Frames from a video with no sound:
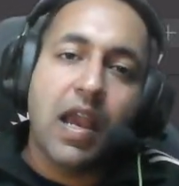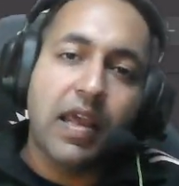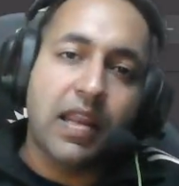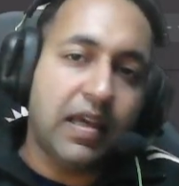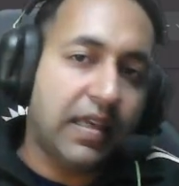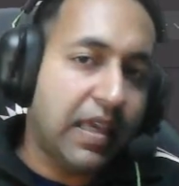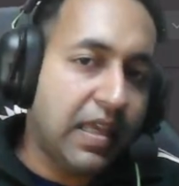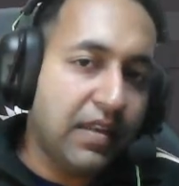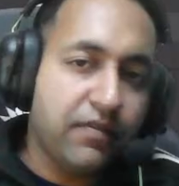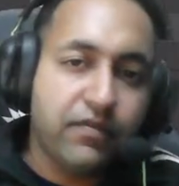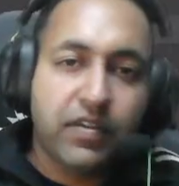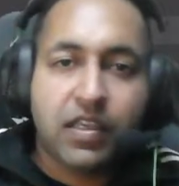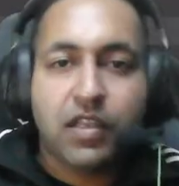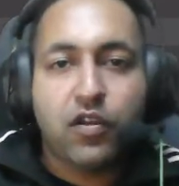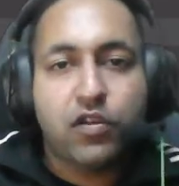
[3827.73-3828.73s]
And again,
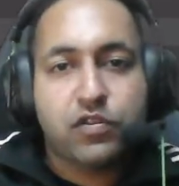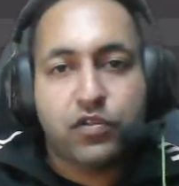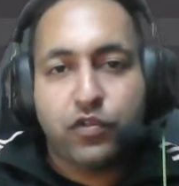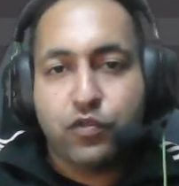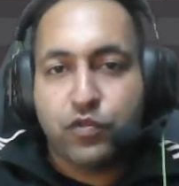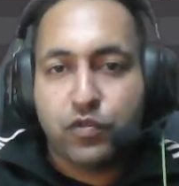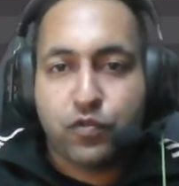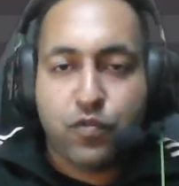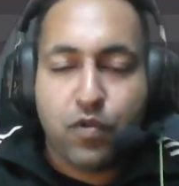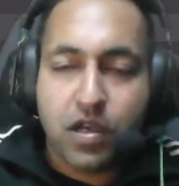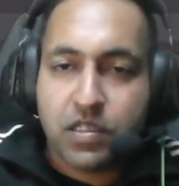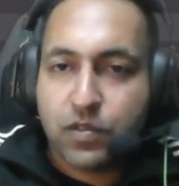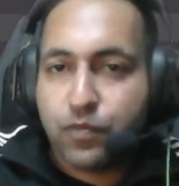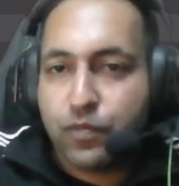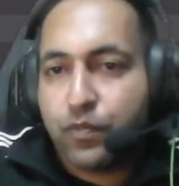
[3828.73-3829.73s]
we can also use
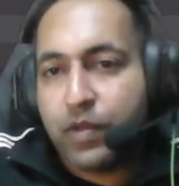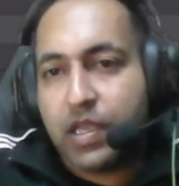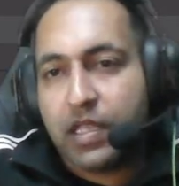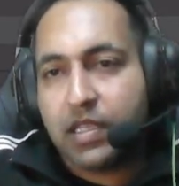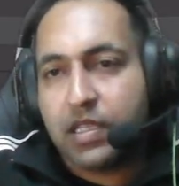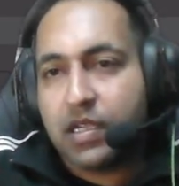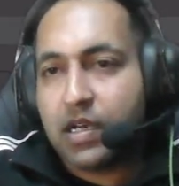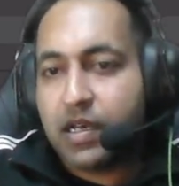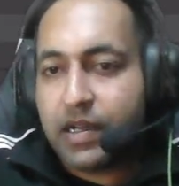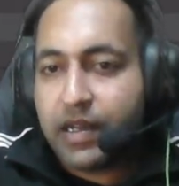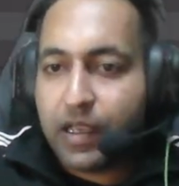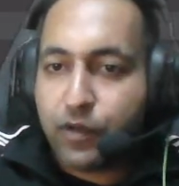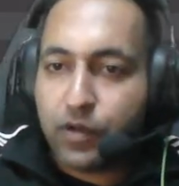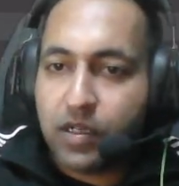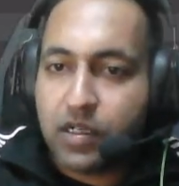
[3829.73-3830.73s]
quarks with a
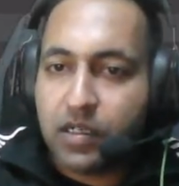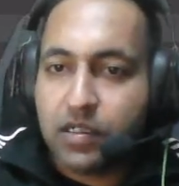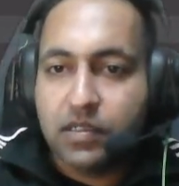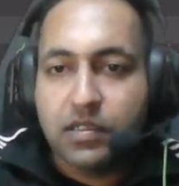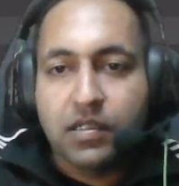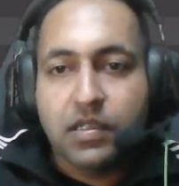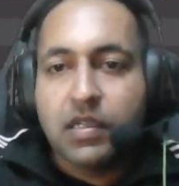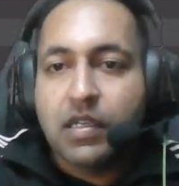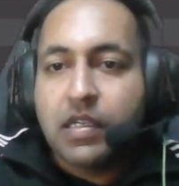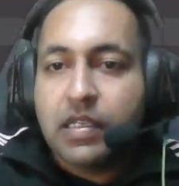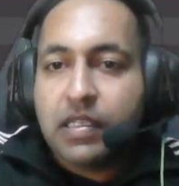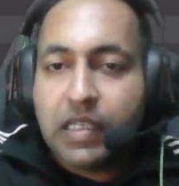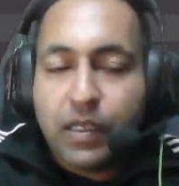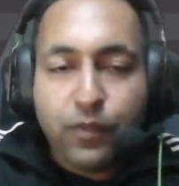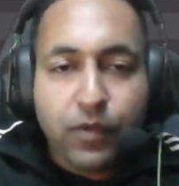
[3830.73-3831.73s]
regular
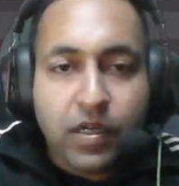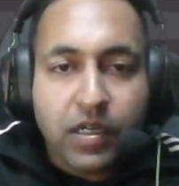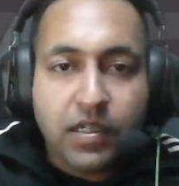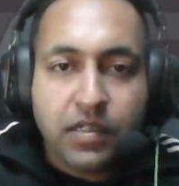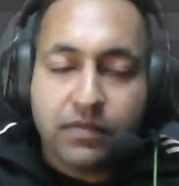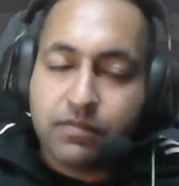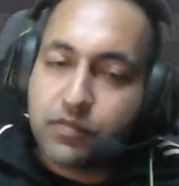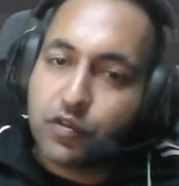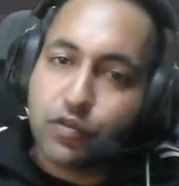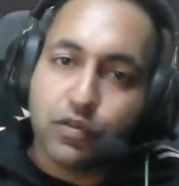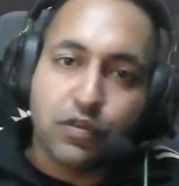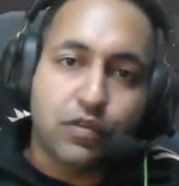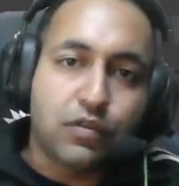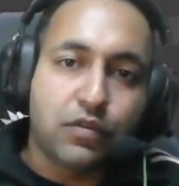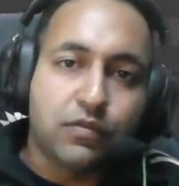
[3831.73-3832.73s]
keyword.
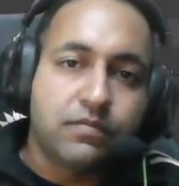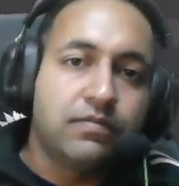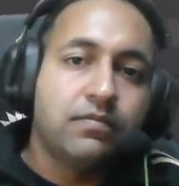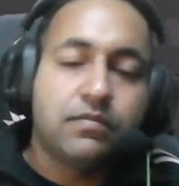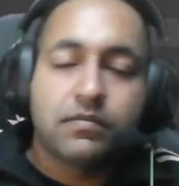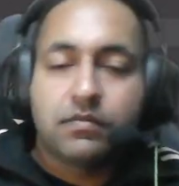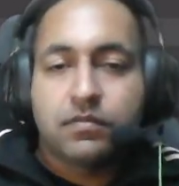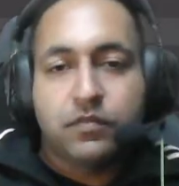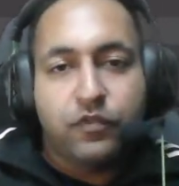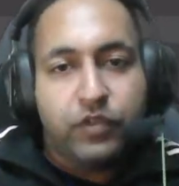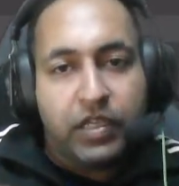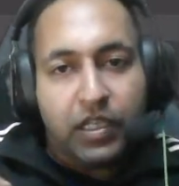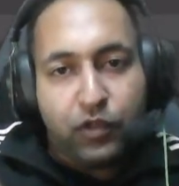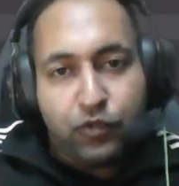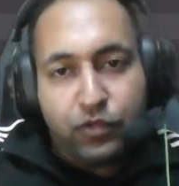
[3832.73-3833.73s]
So
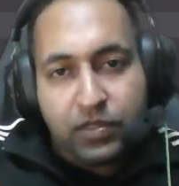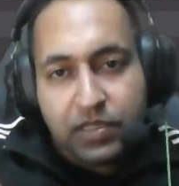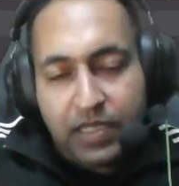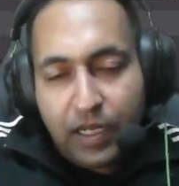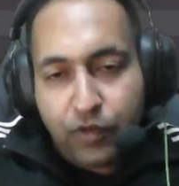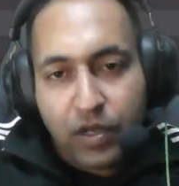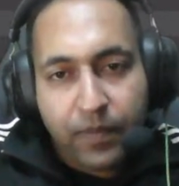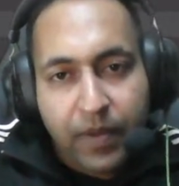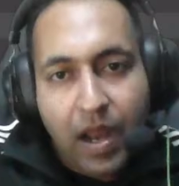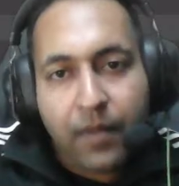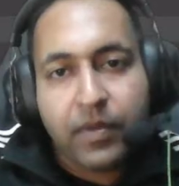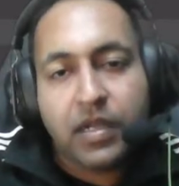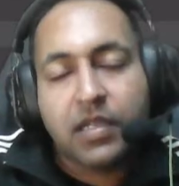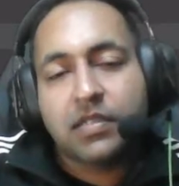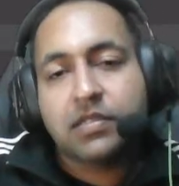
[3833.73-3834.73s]
we can use regular
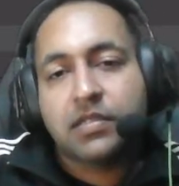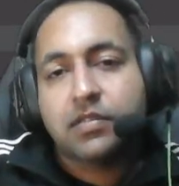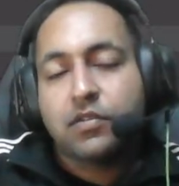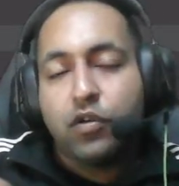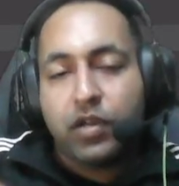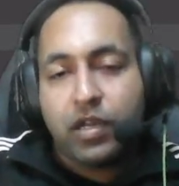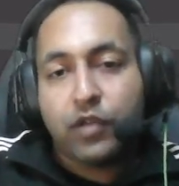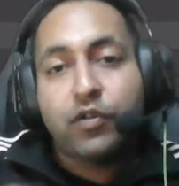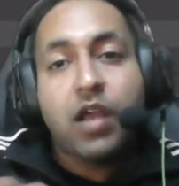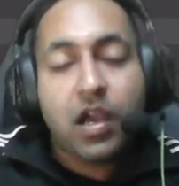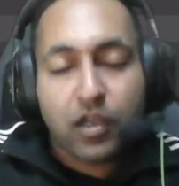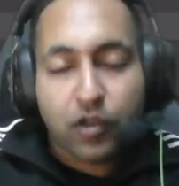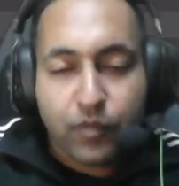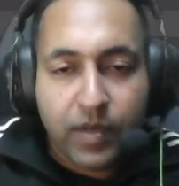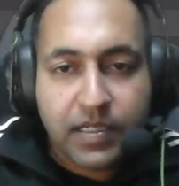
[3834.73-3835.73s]
parameters or regular
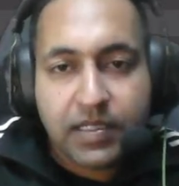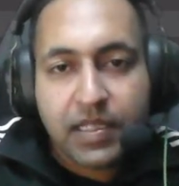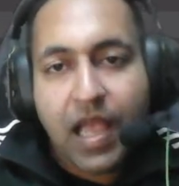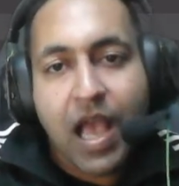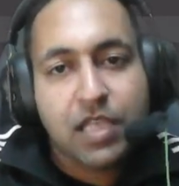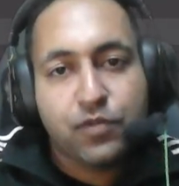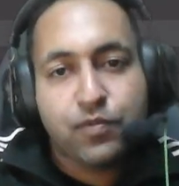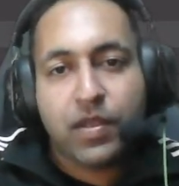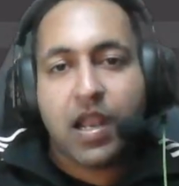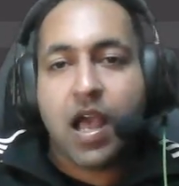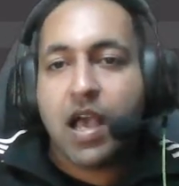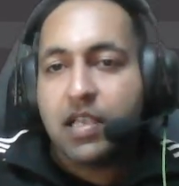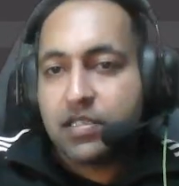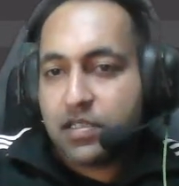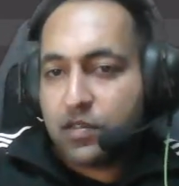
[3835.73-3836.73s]
arguments as well
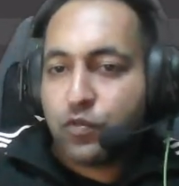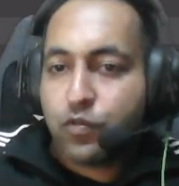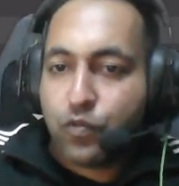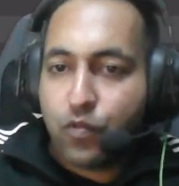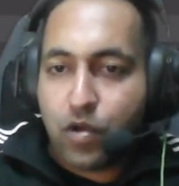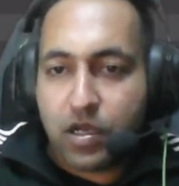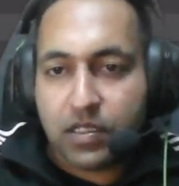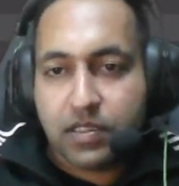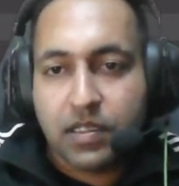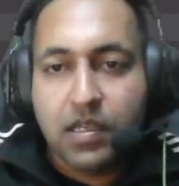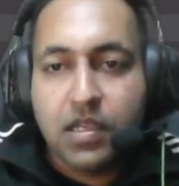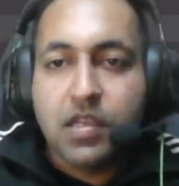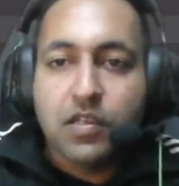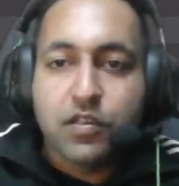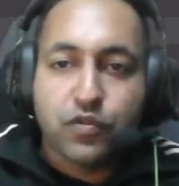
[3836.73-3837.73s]
as quarks.
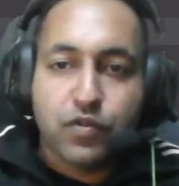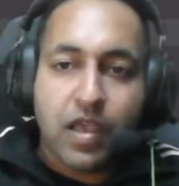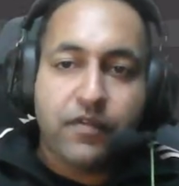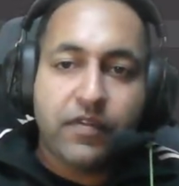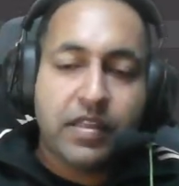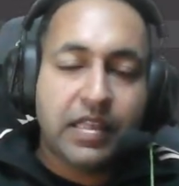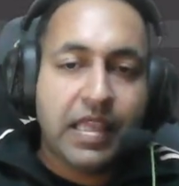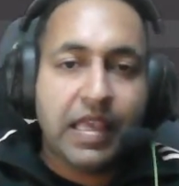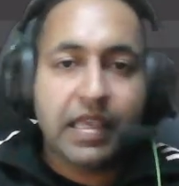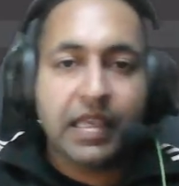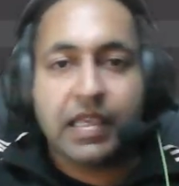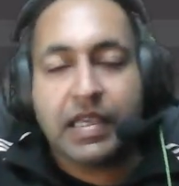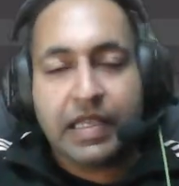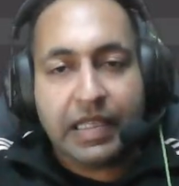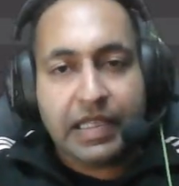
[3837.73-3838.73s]
So
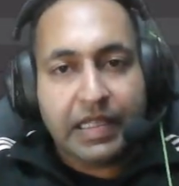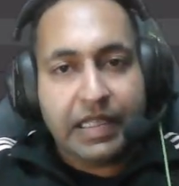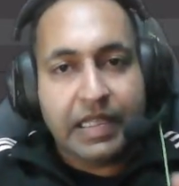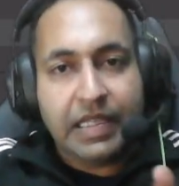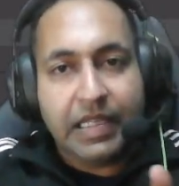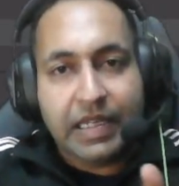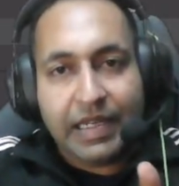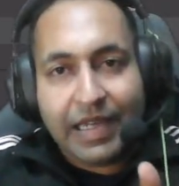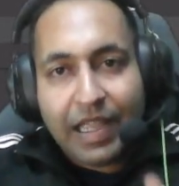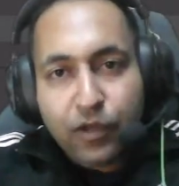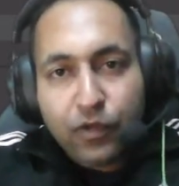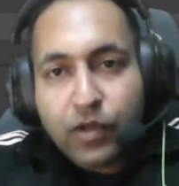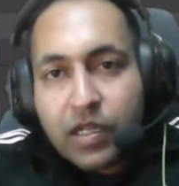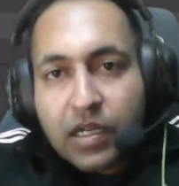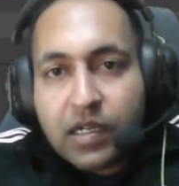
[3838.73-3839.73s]
everything in the
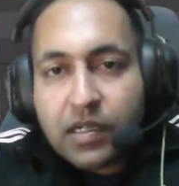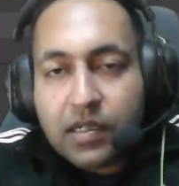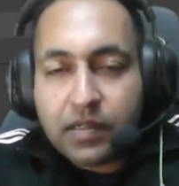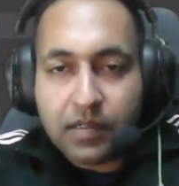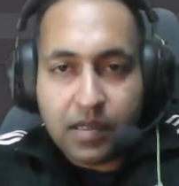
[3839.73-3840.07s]
regular